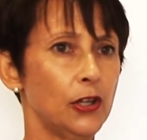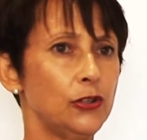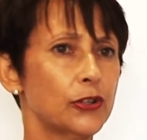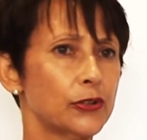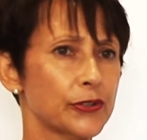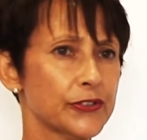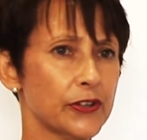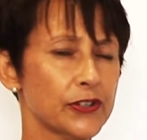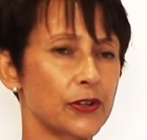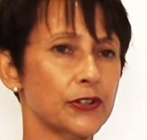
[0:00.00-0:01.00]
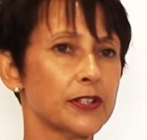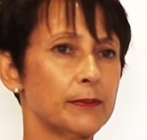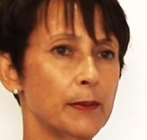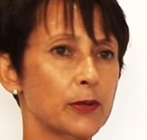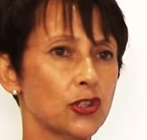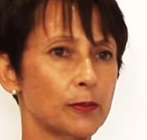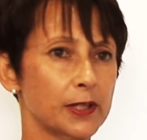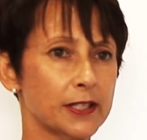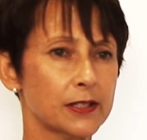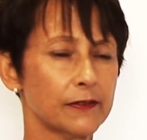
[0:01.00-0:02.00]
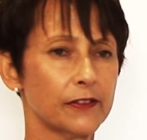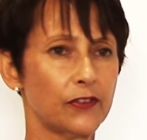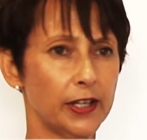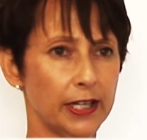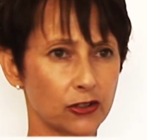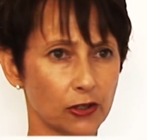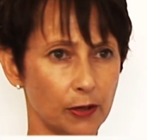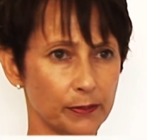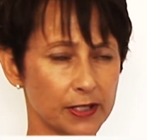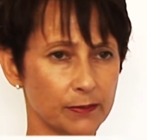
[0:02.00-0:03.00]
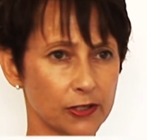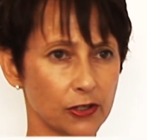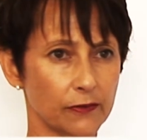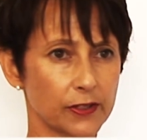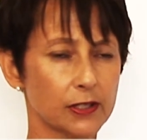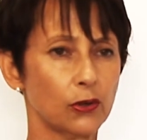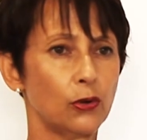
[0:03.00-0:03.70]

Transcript: You can also search the membership lists of the Financial Ombudsman Service